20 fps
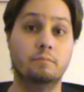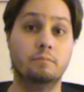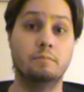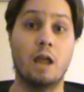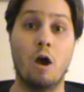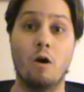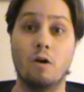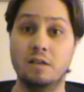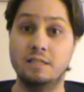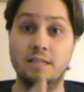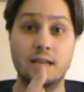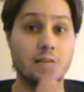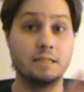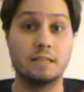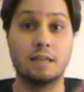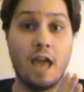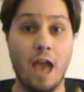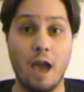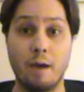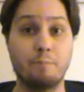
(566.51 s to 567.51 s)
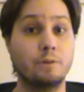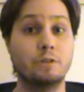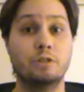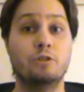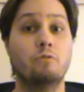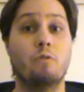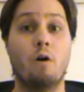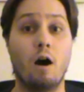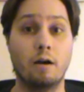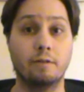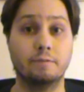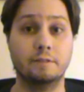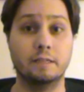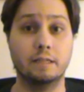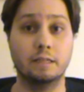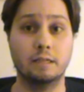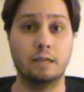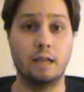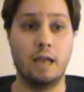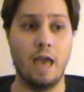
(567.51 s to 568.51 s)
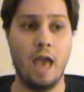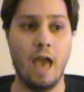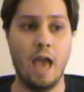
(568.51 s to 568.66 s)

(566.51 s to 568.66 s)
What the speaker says: Now, it doesn't happen too often,